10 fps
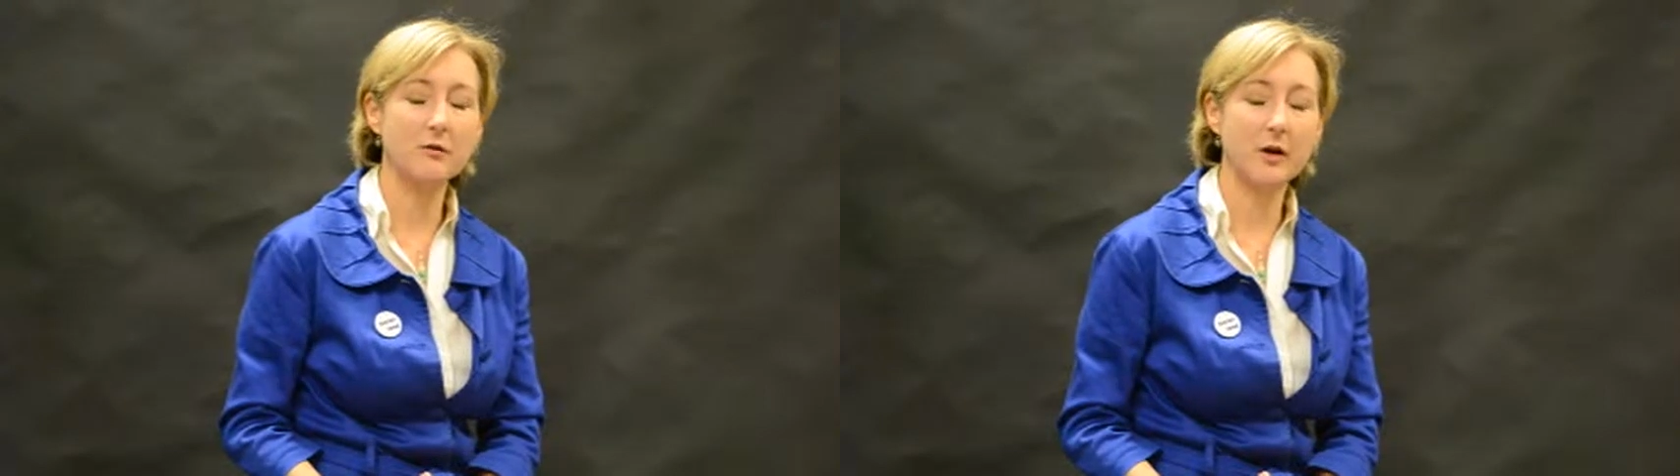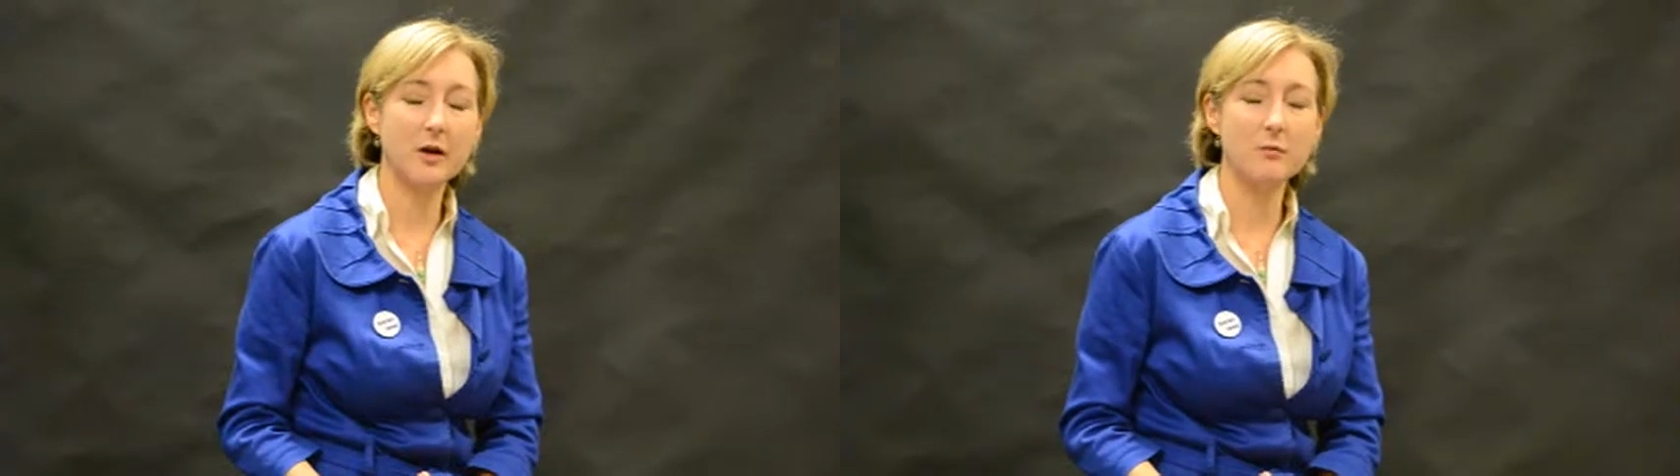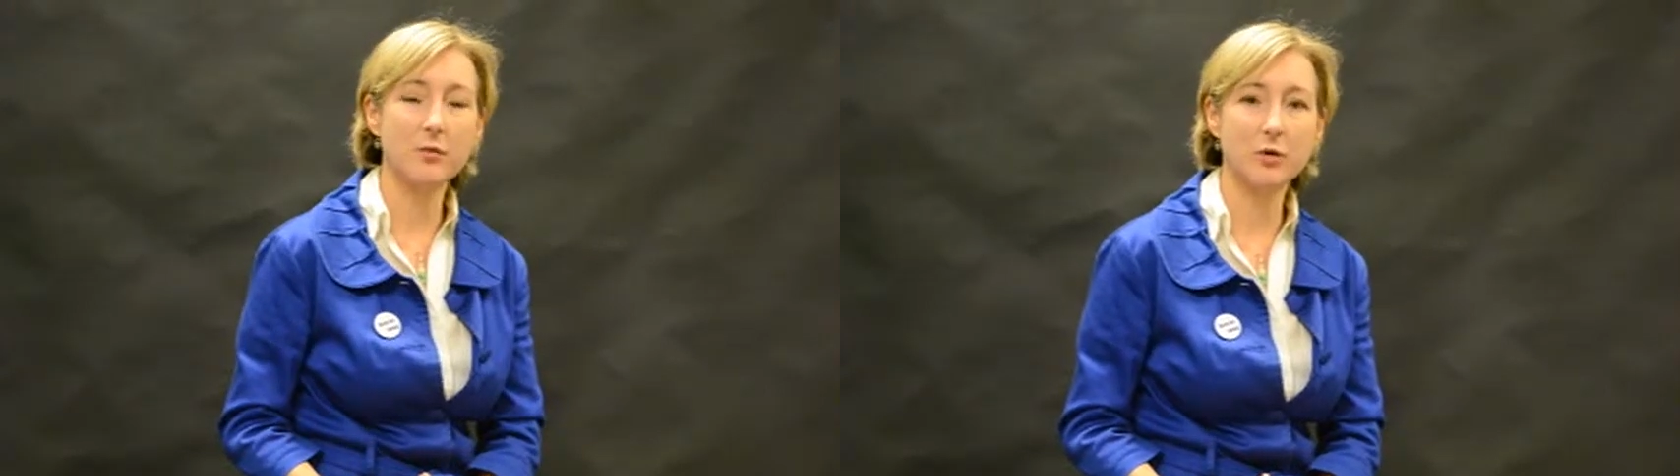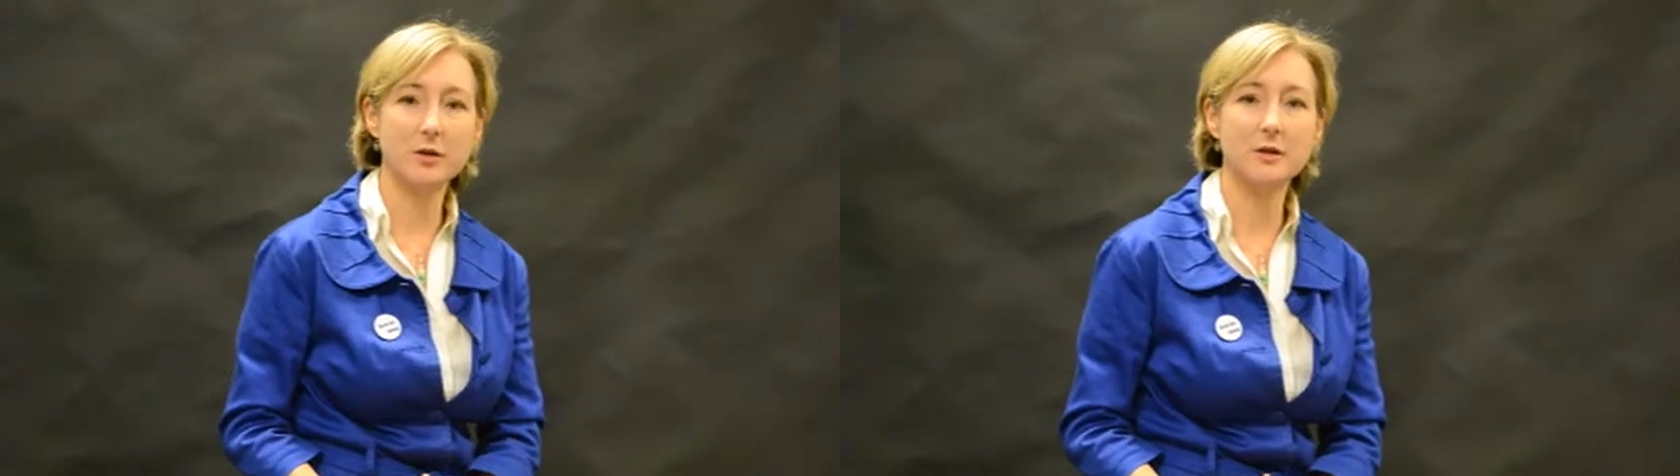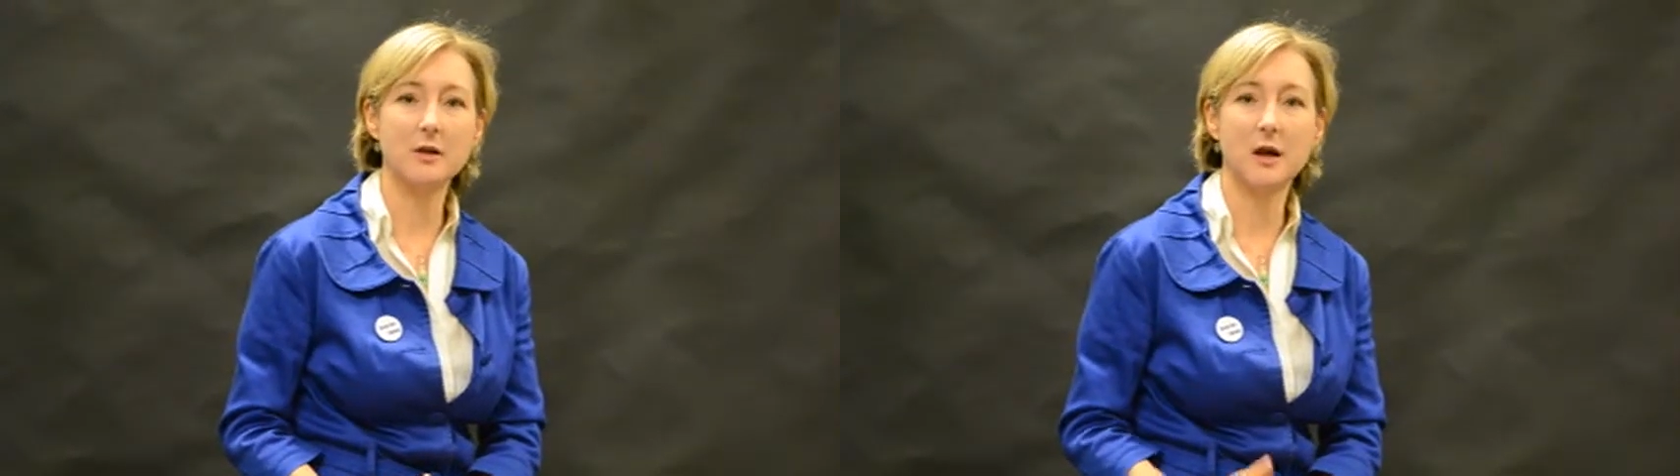a very
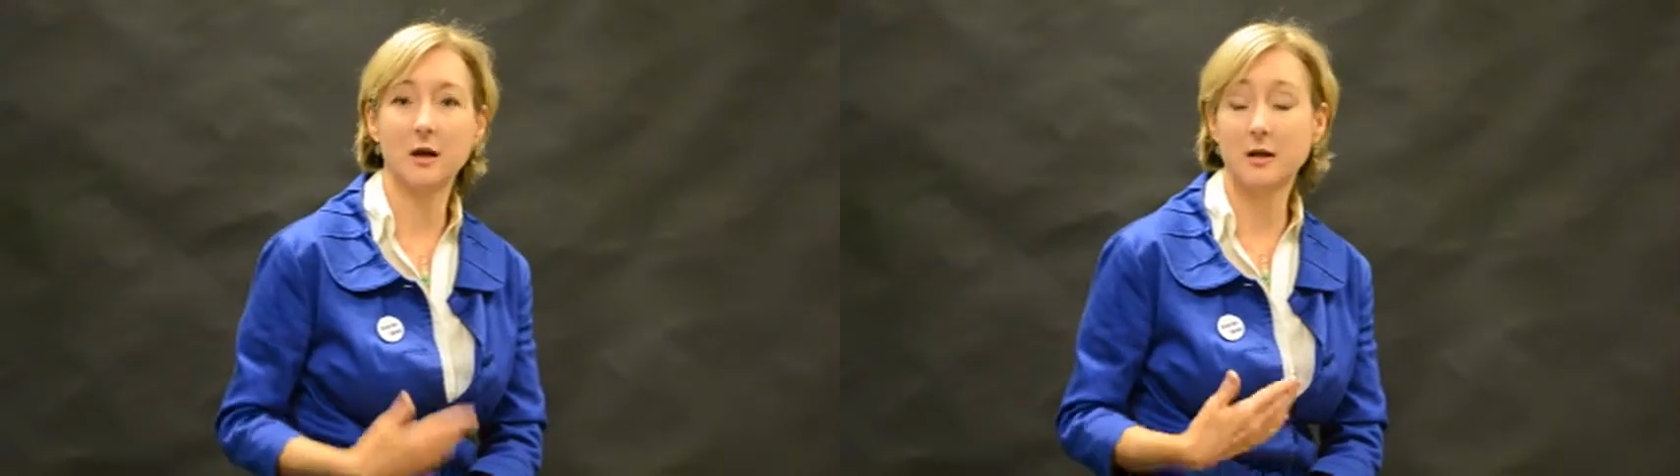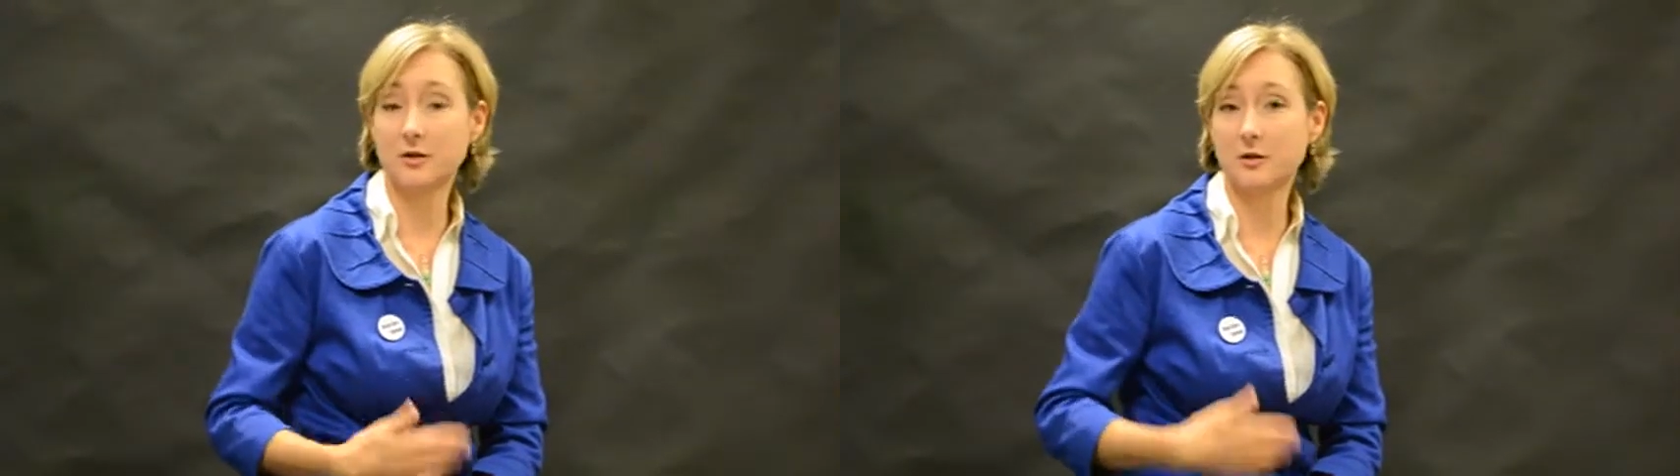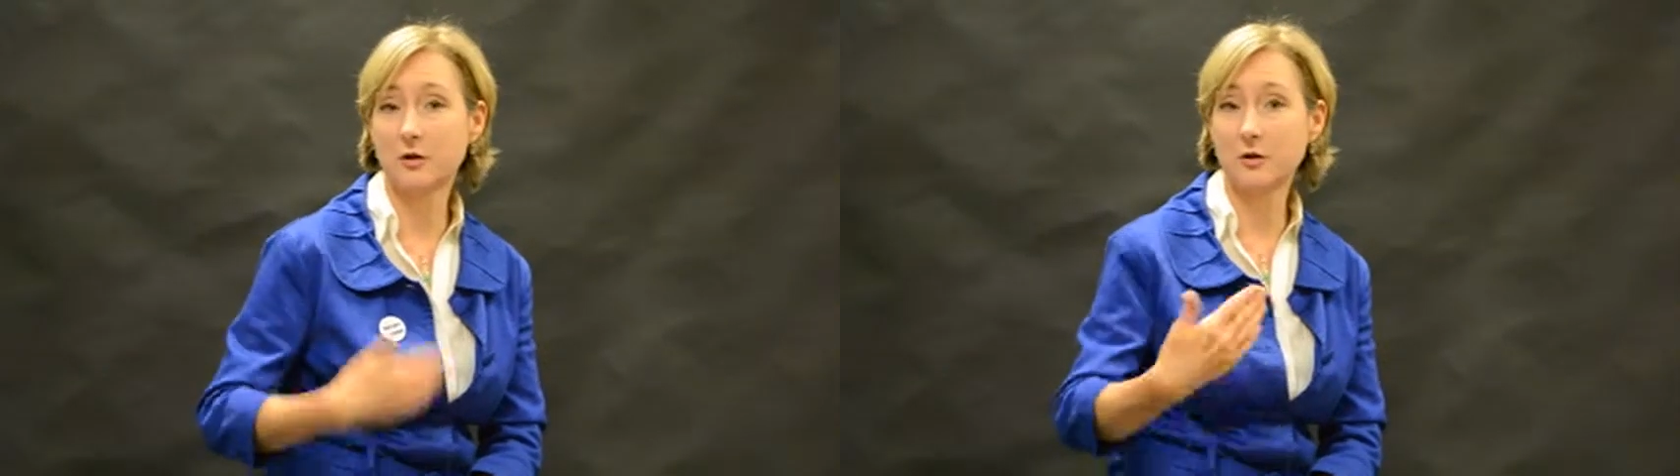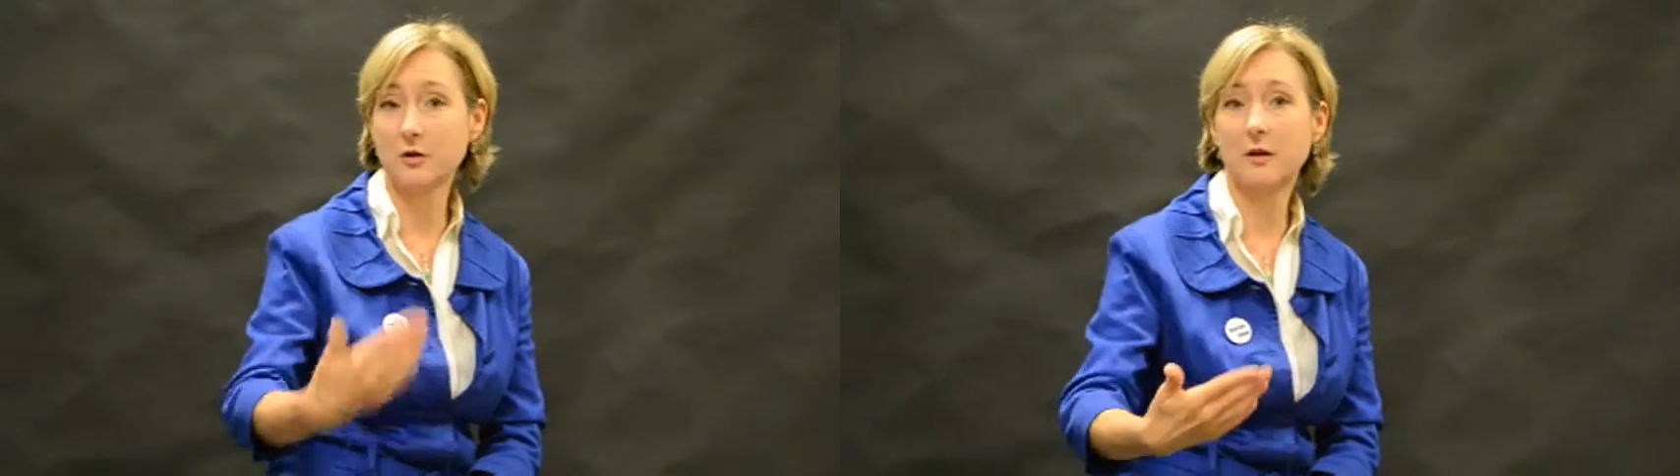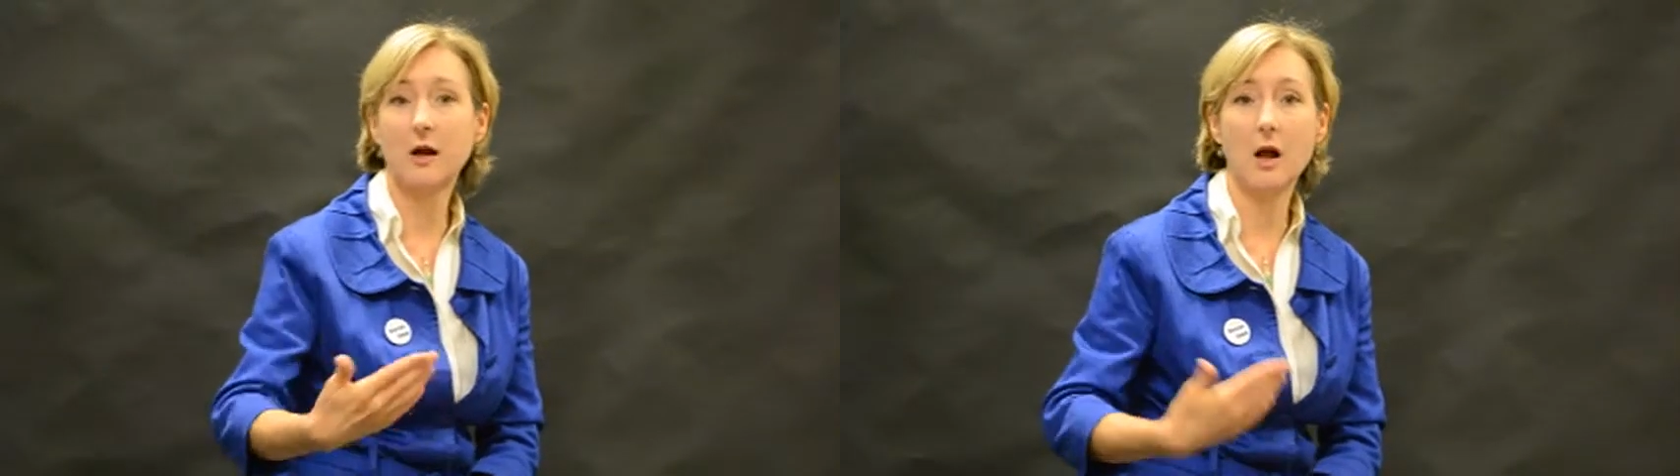important concern
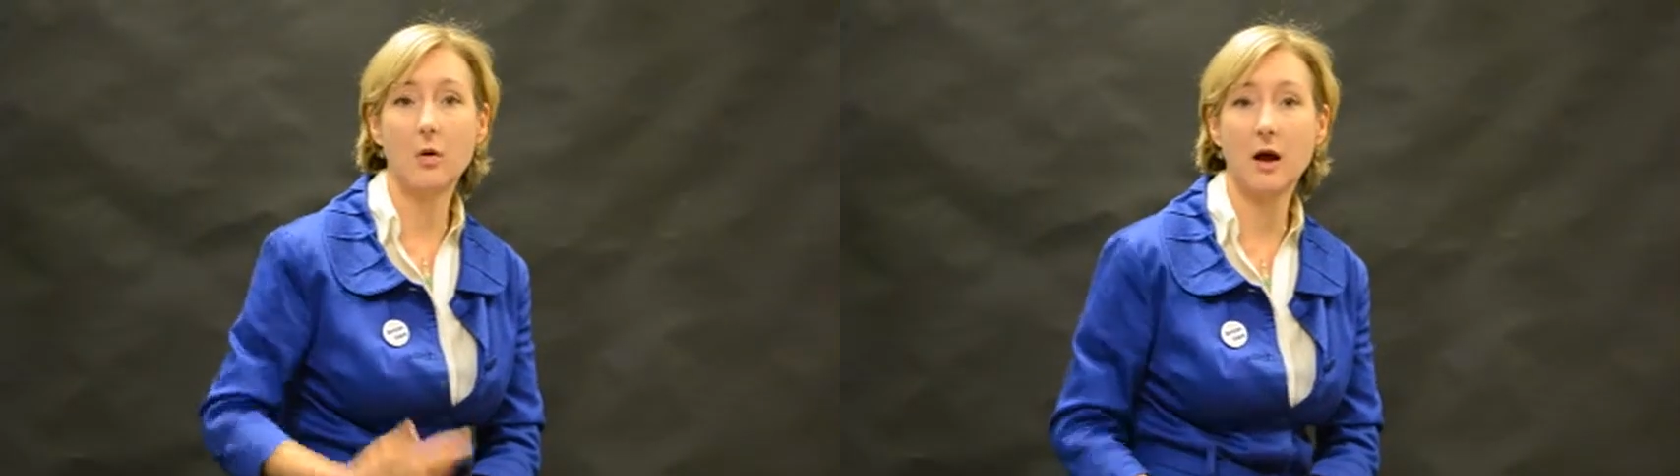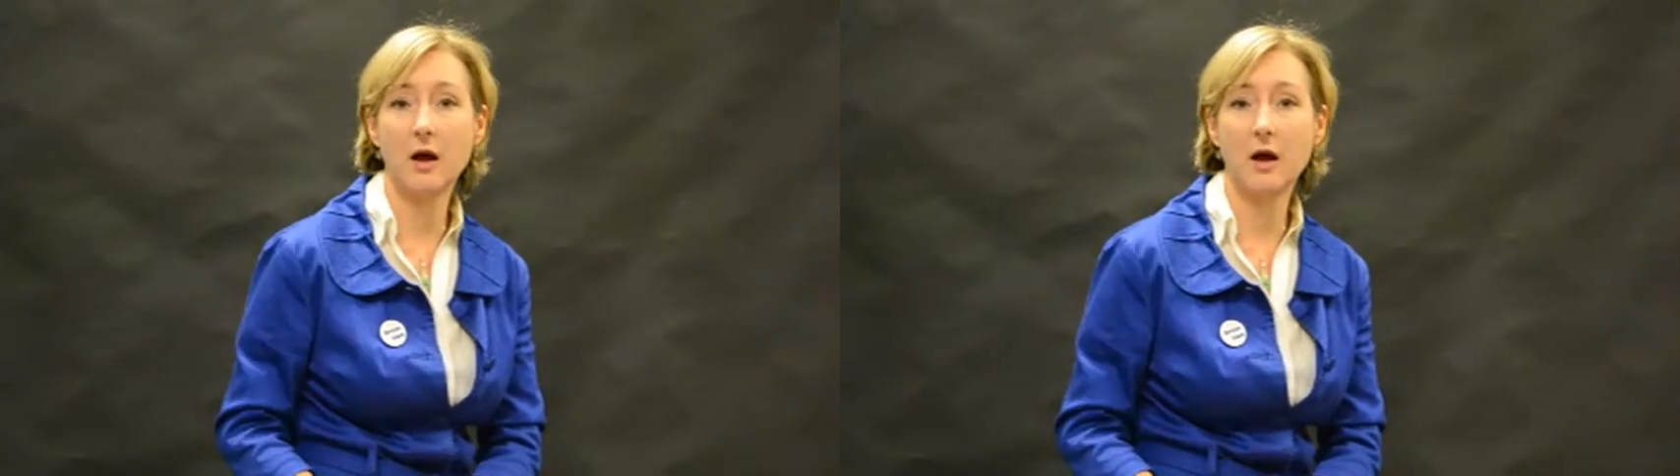that I've